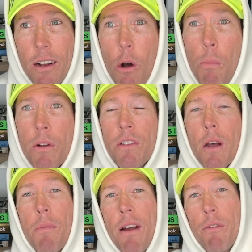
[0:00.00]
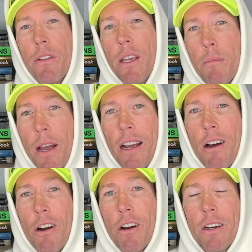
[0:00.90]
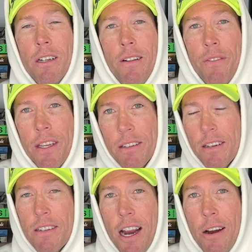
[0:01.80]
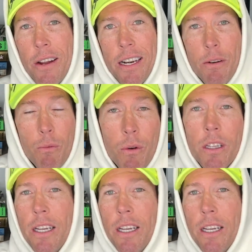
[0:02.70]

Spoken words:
opens up everything my heart is desiring, and it really